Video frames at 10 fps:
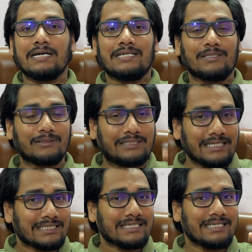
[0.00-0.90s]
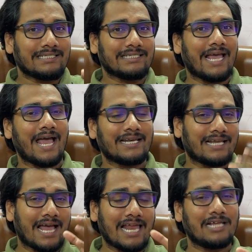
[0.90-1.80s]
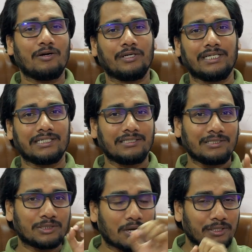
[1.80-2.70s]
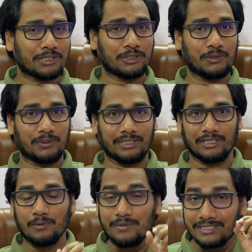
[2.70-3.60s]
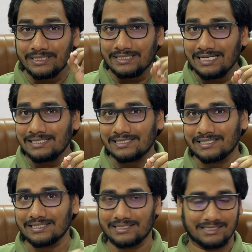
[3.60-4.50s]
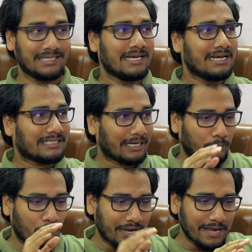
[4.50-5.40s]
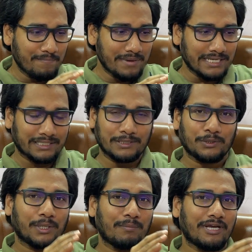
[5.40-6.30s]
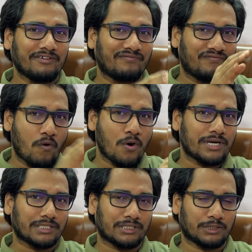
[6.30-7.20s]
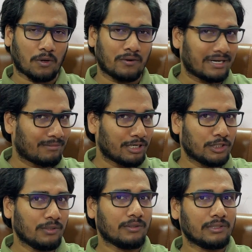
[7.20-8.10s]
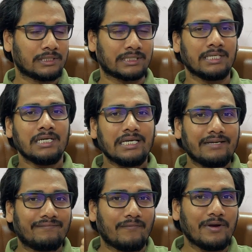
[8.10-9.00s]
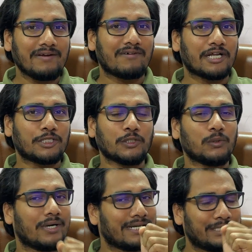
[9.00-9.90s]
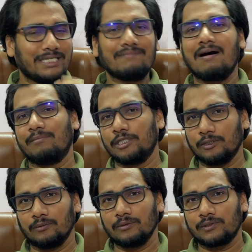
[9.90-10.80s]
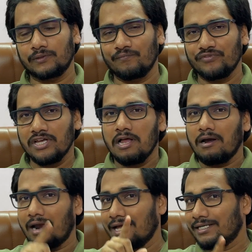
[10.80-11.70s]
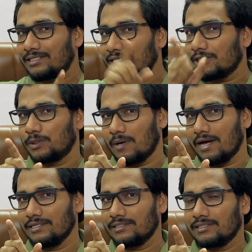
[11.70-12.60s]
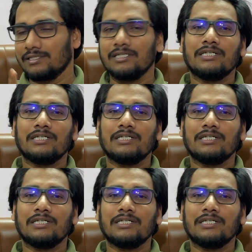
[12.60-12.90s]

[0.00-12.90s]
So this is an allegorical sort of story which tells us that we must remain focused on our goals if we want to achieve our goals, like tortoise.